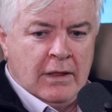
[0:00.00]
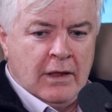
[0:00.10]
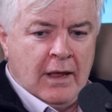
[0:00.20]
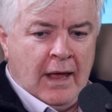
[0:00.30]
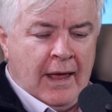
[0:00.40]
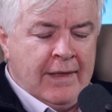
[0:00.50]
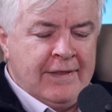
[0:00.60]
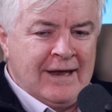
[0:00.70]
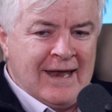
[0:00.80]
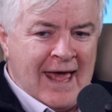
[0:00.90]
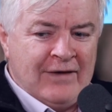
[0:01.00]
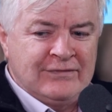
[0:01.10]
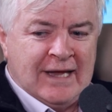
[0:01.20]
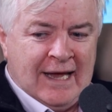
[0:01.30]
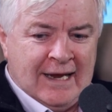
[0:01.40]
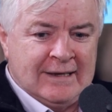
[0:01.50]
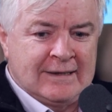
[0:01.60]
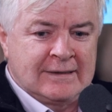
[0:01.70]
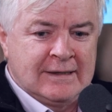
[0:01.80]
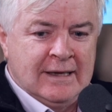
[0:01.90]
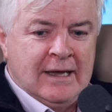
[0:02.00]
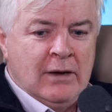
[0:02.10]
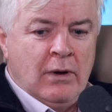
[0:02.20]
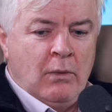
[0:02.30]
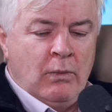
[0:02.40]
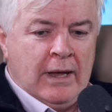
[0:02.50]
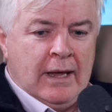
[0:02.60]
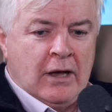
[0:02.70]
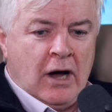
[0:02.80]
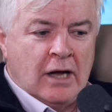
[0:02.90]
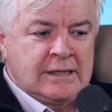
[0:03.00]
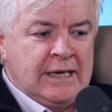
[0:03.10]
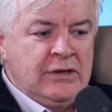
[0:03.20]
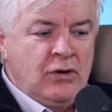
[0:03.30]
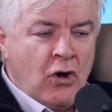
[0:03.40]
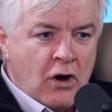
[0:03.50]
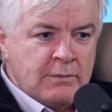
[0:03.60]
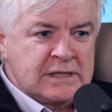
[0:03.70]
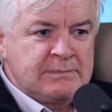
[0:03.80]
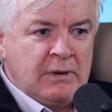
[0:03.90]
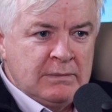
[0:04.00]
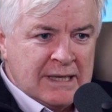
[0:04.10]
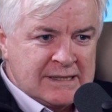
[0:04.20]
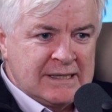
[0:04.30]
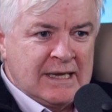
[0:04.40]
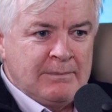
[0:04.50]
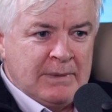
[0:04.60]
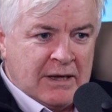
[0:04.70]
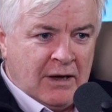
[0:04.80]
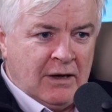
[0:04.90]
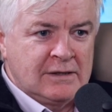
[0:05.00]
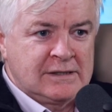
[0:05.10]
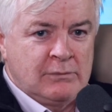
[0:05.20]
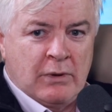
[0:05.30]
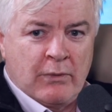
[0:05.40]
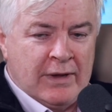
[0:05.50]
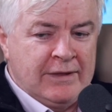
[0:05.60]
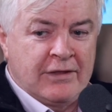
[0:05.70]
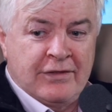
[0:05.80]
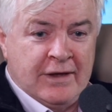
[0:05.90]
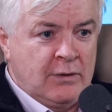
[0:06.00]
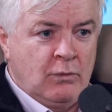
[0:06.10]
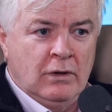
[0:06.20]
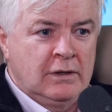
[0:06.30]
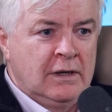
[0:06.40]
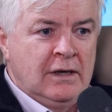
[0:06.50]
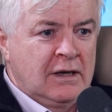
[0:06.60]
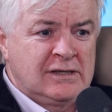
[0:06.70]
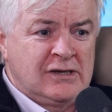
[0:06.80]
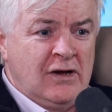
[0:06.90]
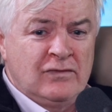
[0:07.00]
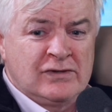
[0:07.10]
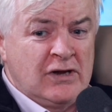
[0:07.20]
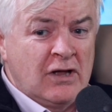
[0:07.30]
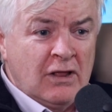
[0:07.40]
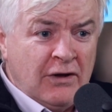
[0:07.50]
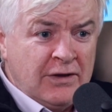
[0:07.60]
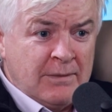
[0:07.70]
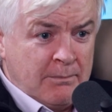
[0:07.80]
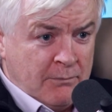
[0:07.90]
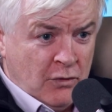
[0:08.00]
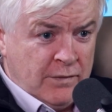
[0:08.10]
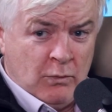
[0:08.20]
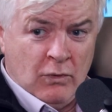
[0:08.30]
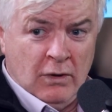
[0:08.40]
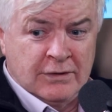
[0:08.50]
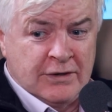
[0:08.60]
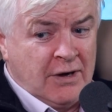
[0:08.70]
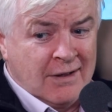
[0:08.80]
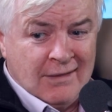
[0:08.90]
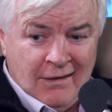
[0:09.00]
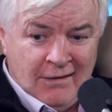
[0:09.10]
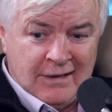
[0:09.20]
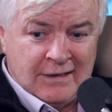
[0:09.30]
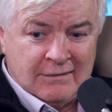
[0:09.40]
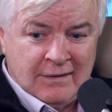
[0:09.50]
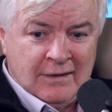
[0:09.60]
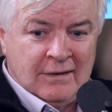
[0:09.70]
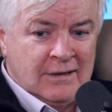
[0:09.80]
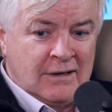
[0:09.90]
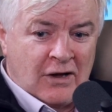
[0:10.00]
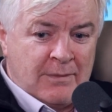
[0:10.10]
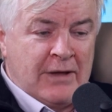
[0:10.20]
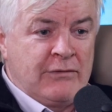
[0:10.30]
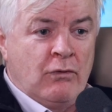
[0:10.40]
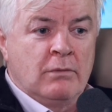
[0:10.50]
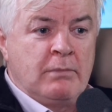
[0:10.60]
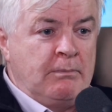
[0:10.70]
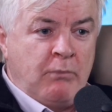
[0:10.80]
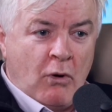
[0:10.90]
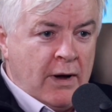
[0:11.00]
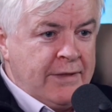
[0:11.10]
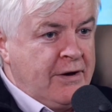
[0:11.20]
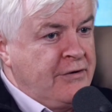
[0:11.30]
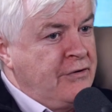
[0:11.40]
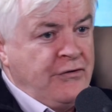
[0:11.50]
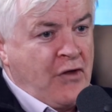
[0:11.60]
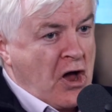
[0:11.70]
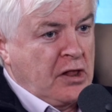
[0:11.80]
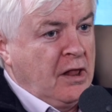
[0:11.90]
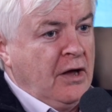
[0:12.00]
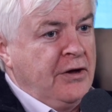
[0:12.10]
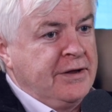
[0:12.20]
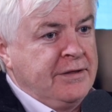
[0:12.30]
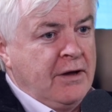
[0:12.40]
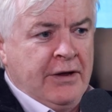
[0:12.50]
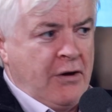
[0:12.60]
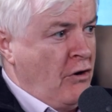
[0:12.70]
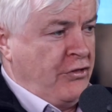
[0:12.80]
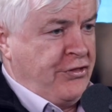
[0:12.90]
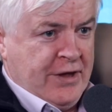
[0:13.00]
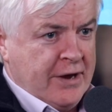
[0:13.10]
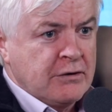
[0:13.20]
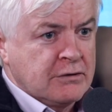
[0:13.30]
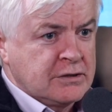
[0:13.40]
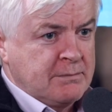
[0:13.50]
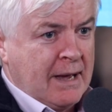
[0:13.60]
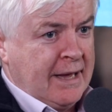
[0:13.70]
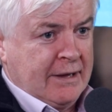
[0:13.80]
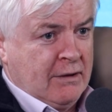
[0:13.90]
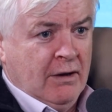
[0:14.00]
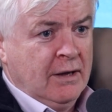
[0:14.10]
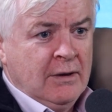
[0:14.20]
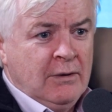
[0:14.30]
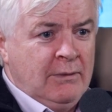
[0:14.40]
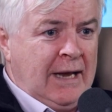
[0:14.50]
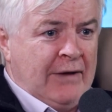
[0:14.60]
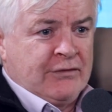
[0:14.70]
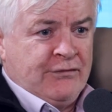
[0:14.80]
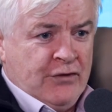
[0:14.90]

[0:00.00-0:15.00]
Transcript: the the left hated it we got enormous publicity because we were in the theatre world. Conservatives are not allowed in the movie world, they're not allowed in the documentary world, but boy, they're not allowed in, in our theatres. My Ooh. God, we'd have to